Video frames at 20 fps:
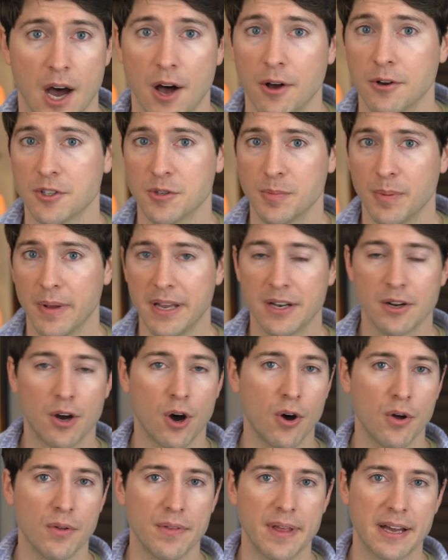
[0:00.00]
I'll explain
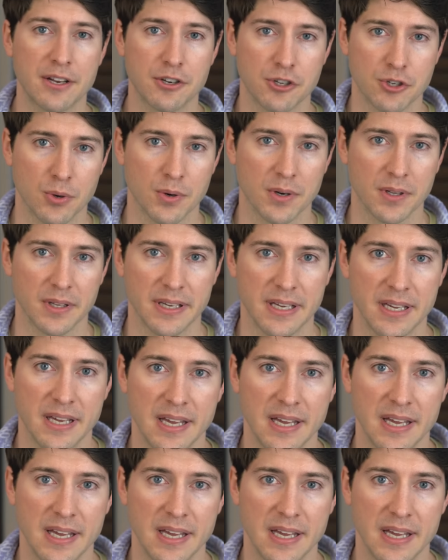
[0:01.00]
all that shortly.